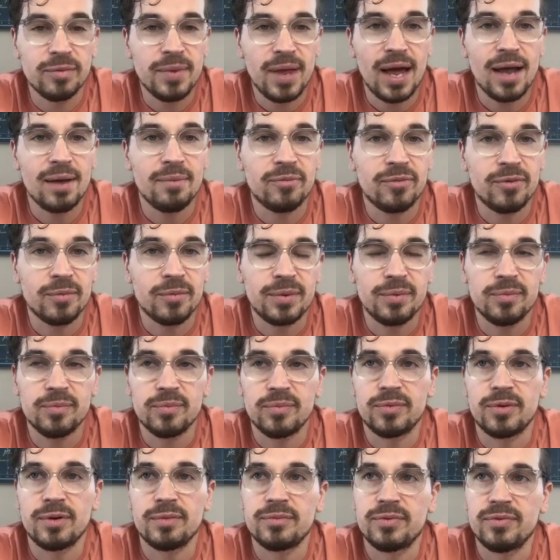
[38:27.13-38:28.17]

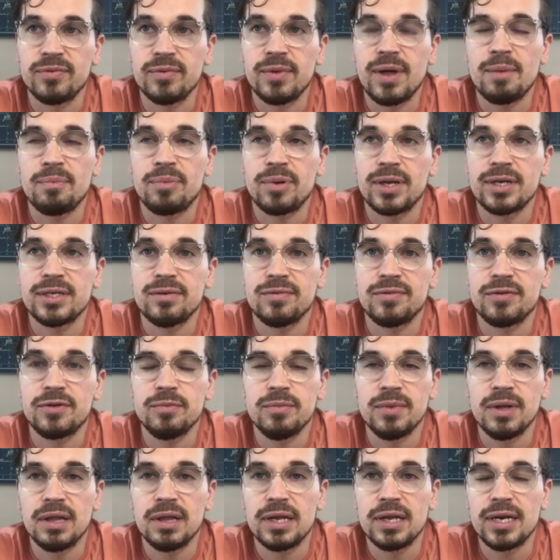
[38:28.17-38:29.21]
that place of
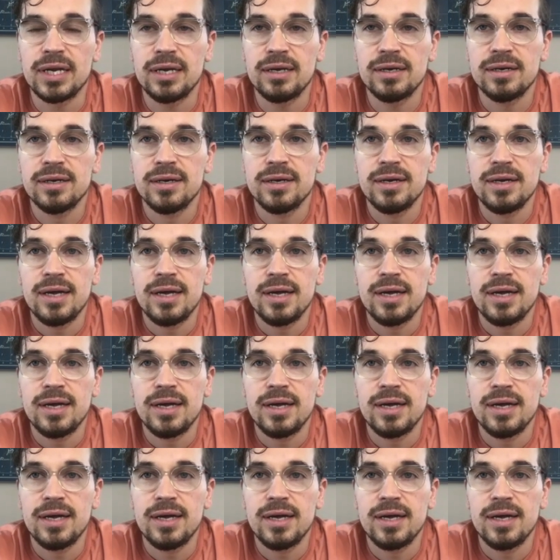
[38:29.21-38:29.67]
humility,